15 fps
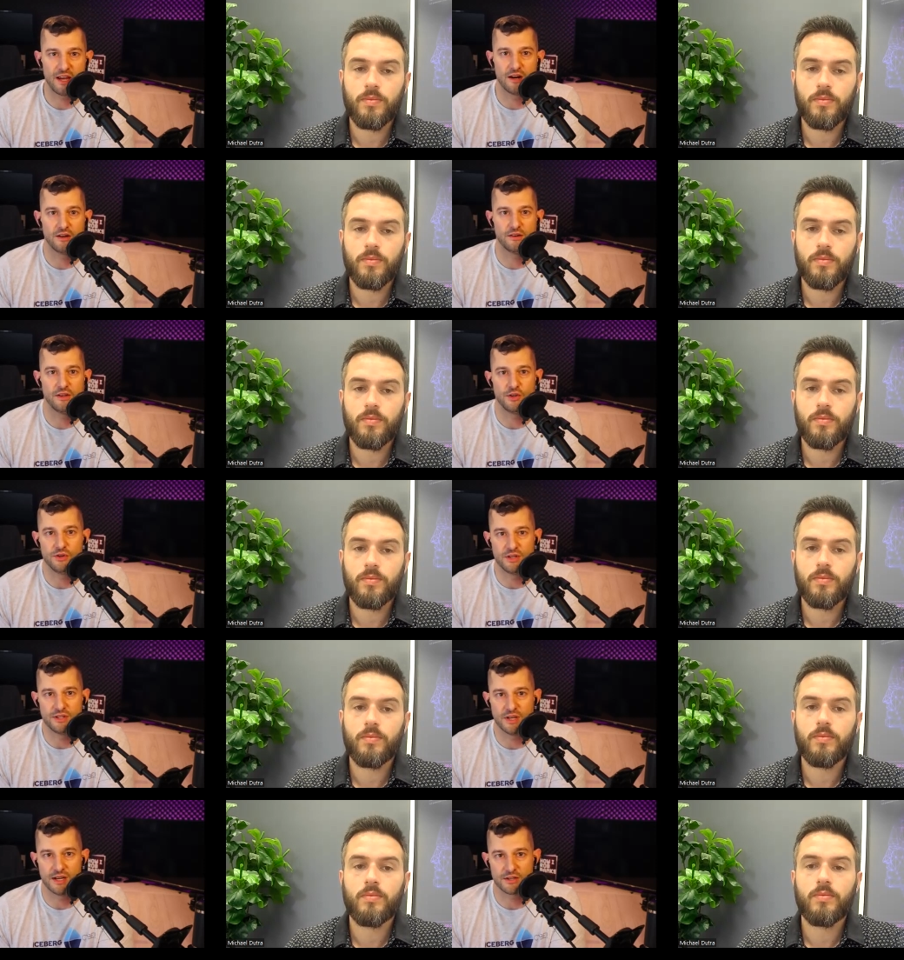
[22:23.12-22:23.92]
Speaker 1: that you need
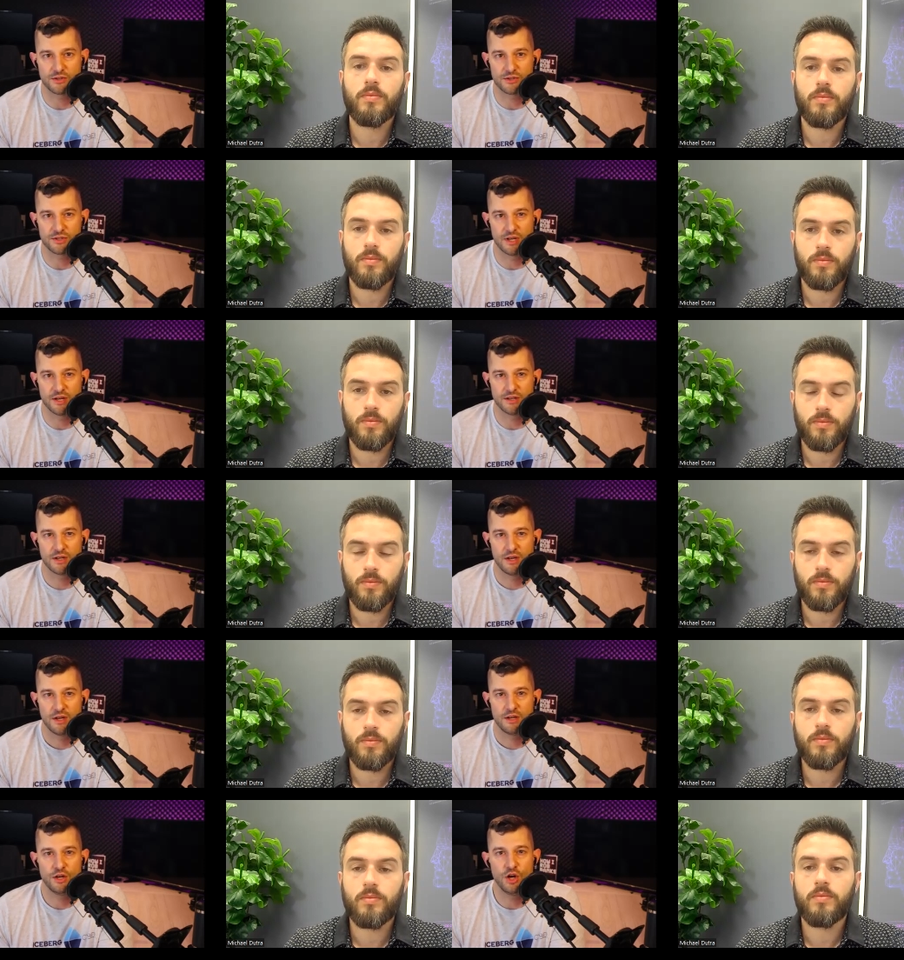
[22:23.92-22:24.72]
to exercise.
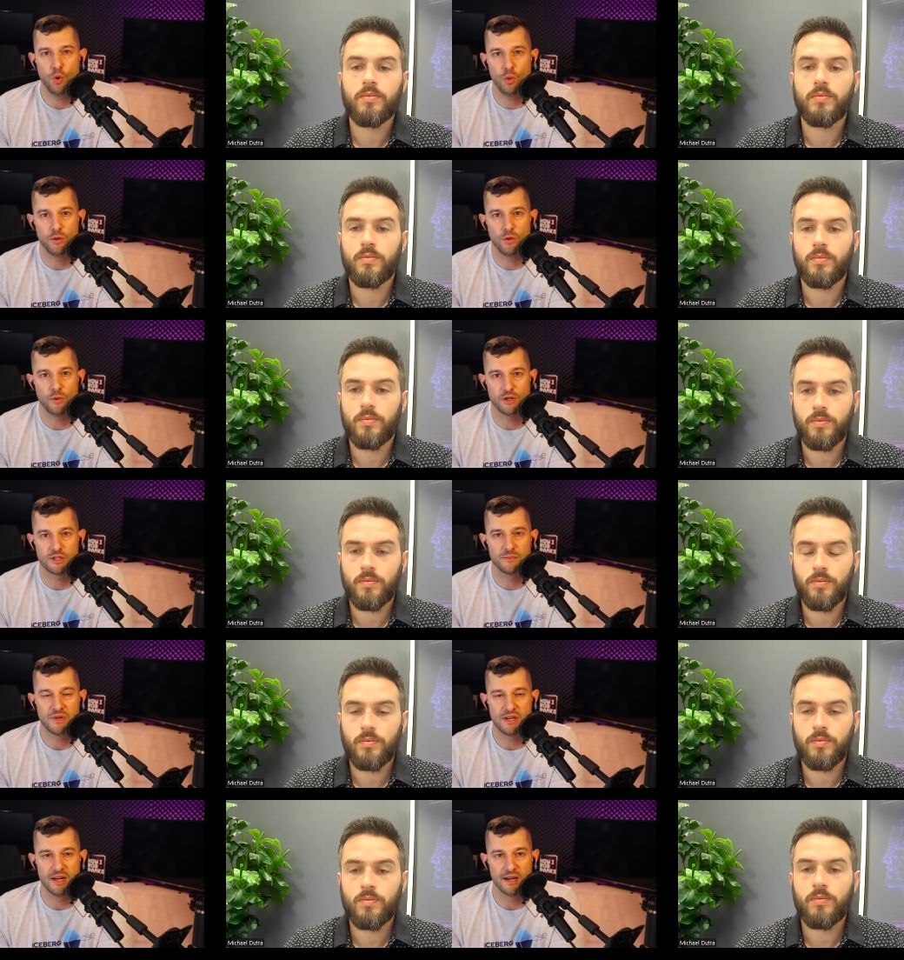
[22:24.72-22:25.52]
No one wants to
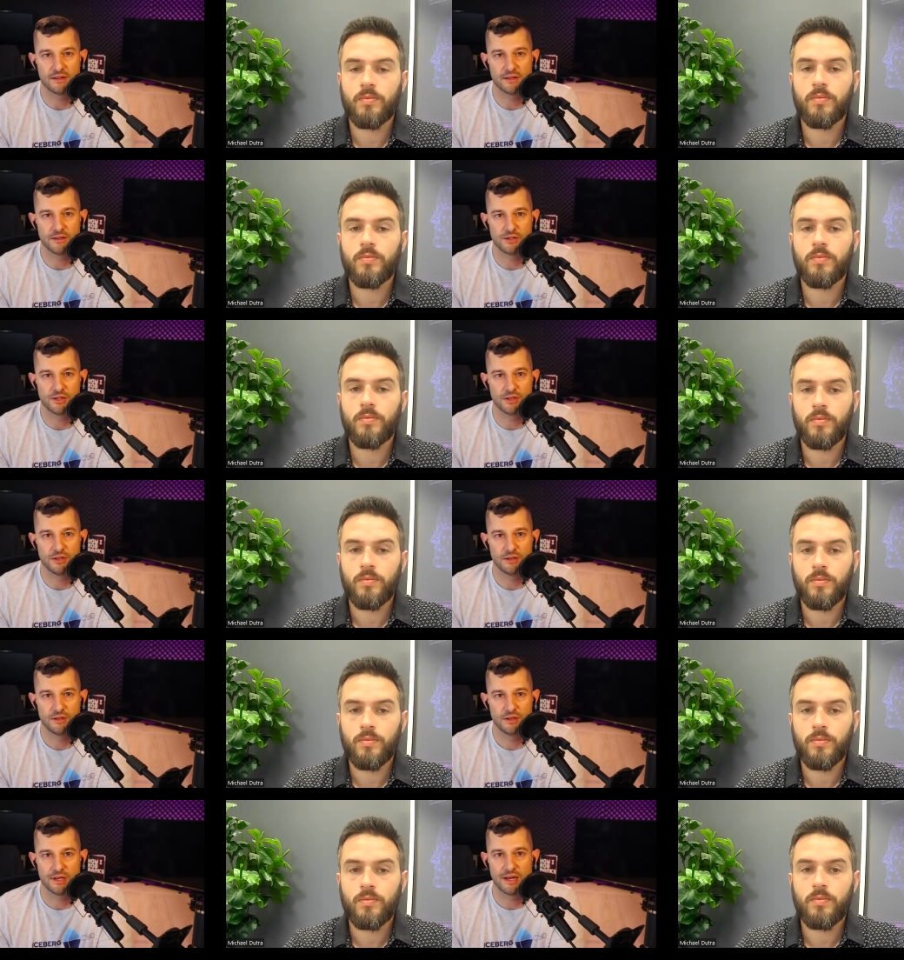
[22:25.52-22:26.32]
be negligent
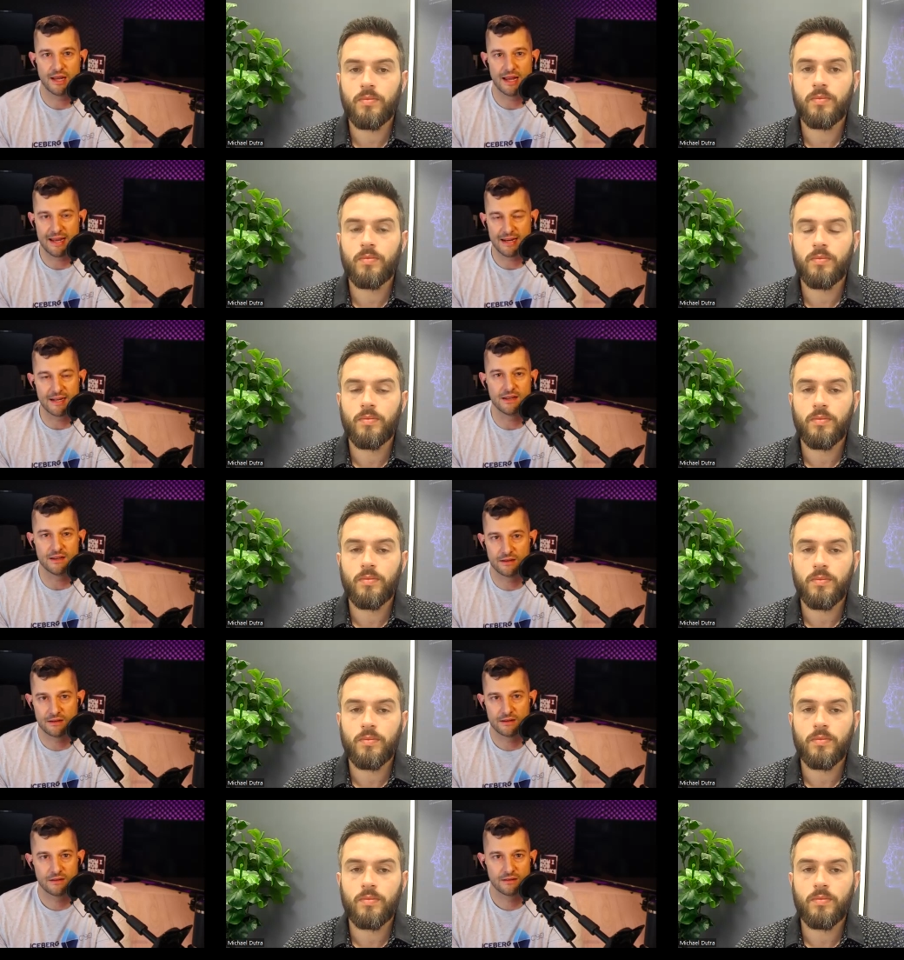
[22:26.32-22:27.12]
in any
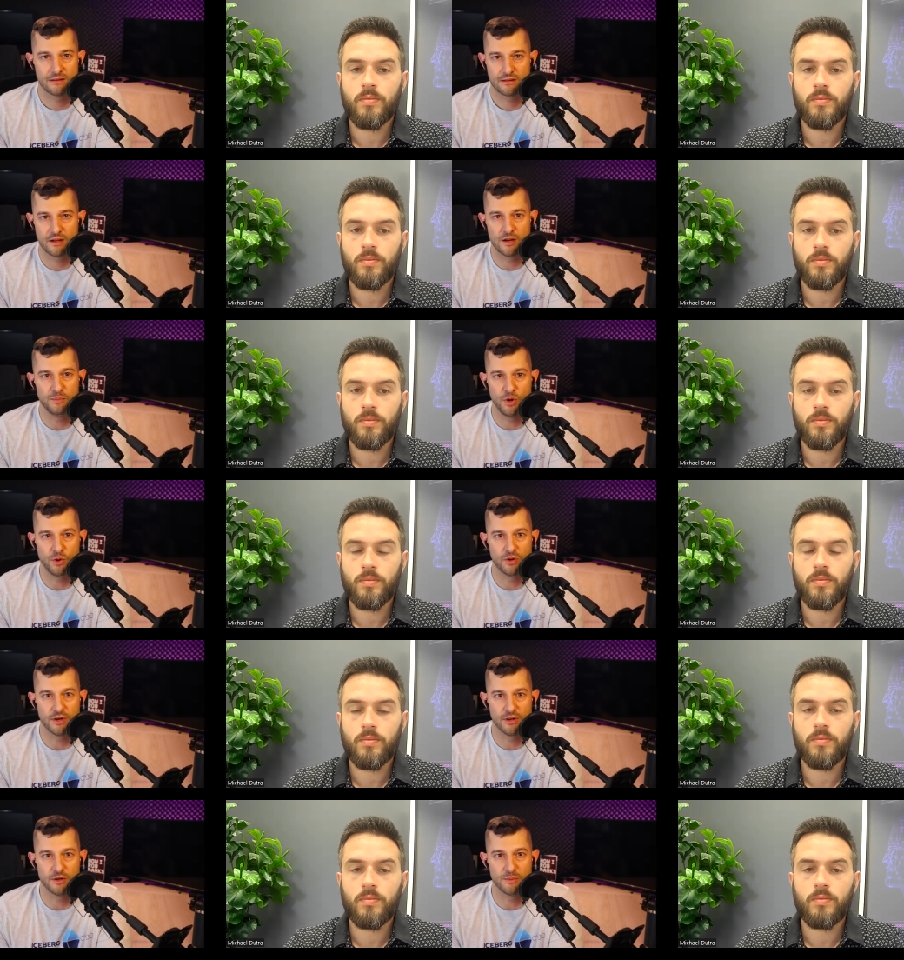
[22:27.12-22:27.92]

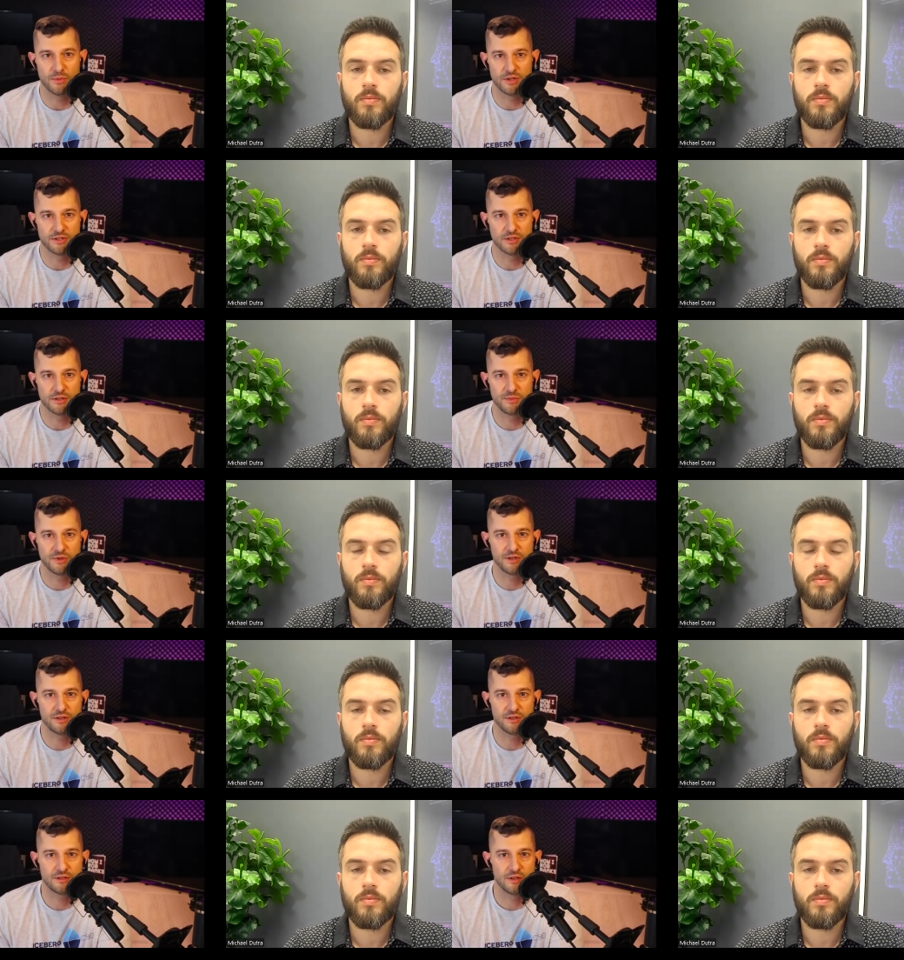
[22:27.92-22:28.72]
component of their business
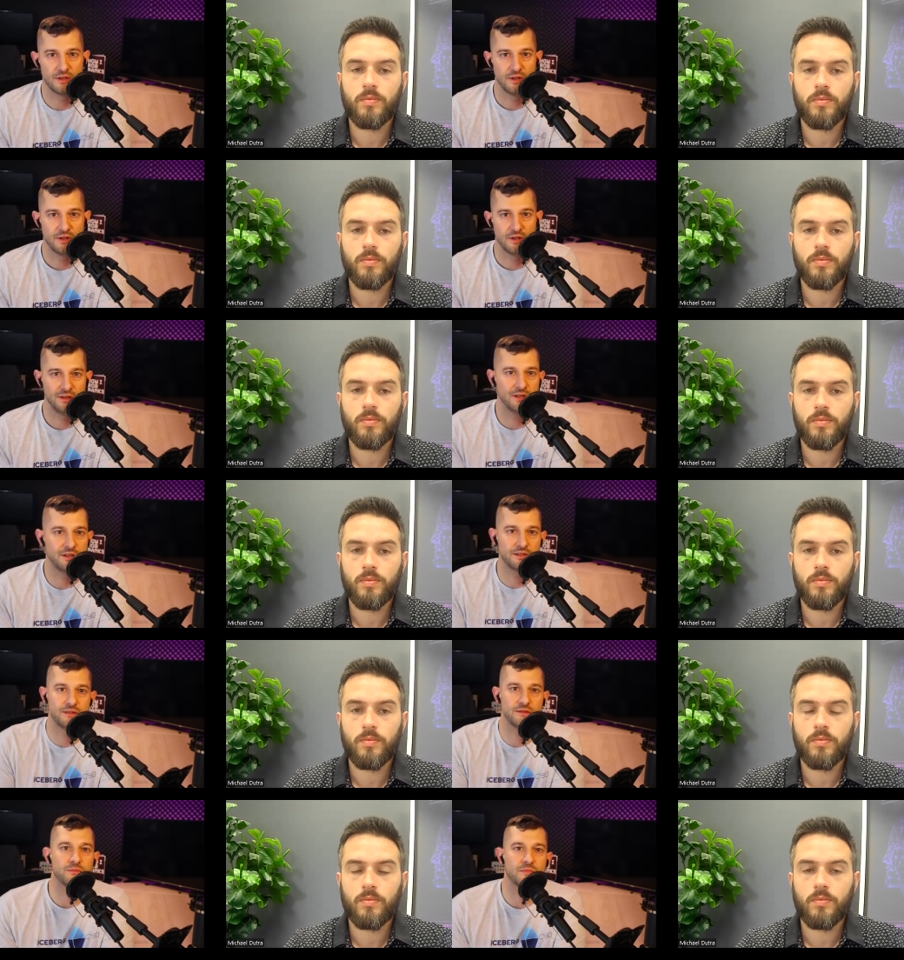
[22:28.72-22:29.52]
because that
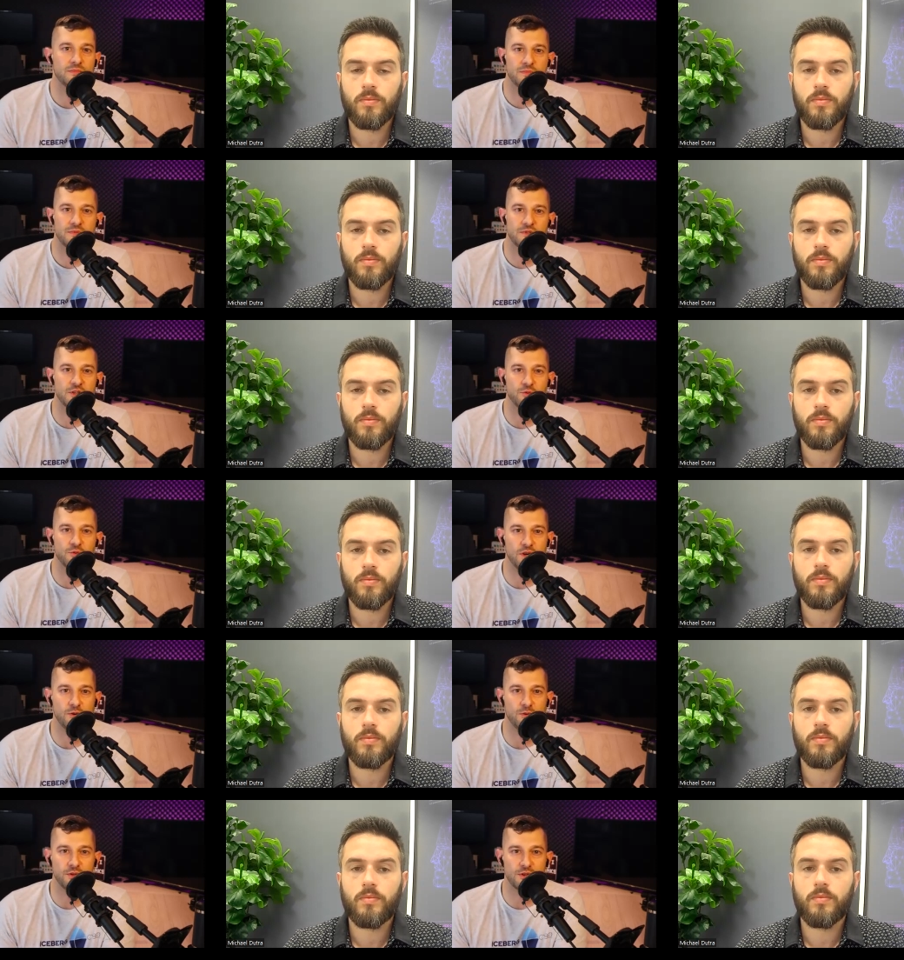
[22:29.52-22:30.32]
doesn't sit
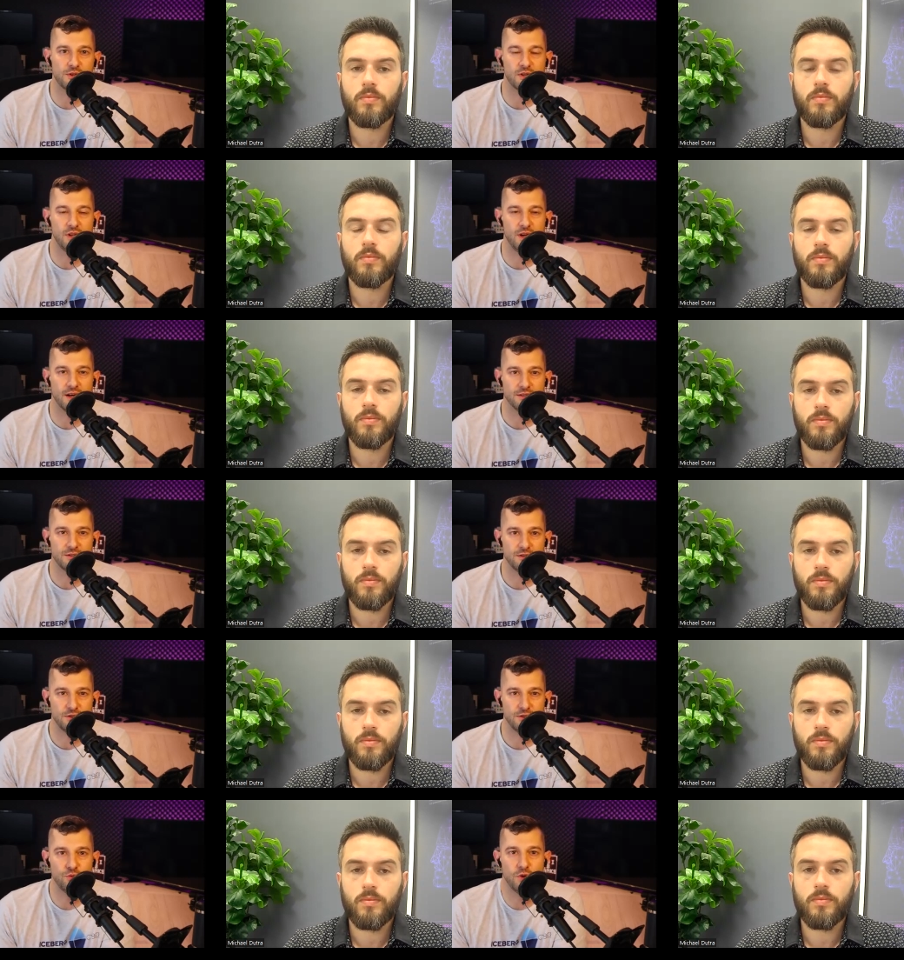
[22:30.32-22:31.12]
well with your clients.
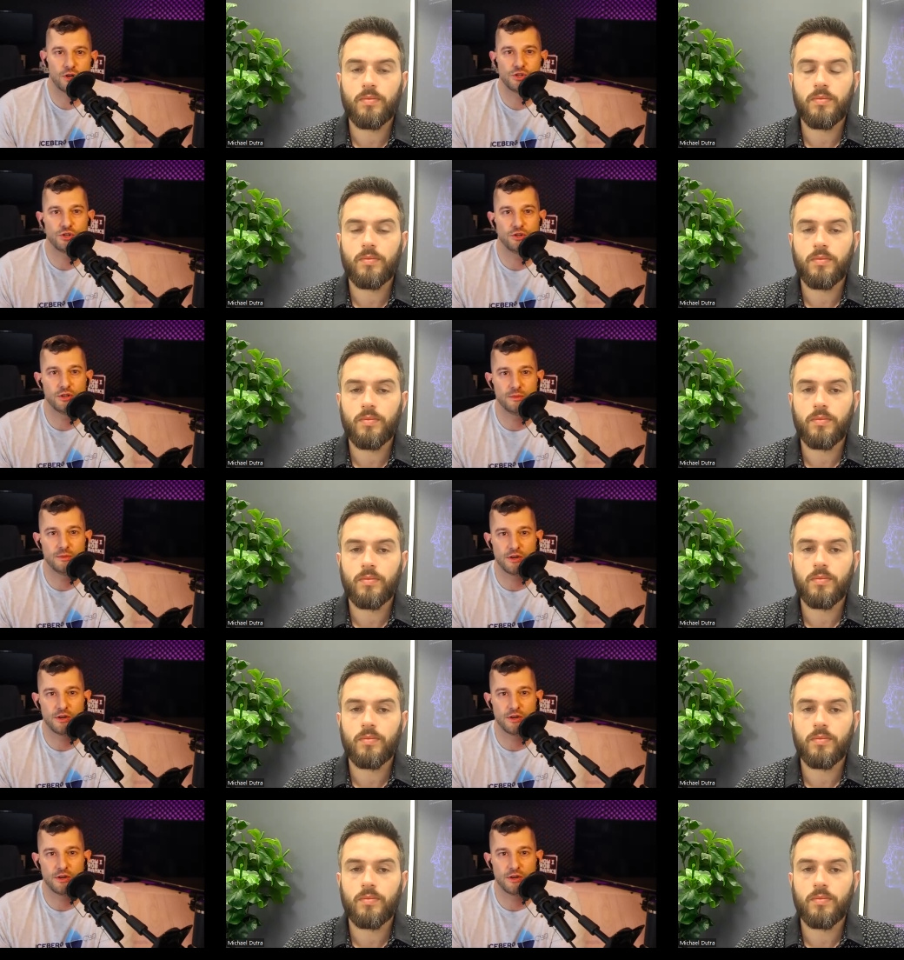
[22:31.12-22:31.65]
You want to show them that you're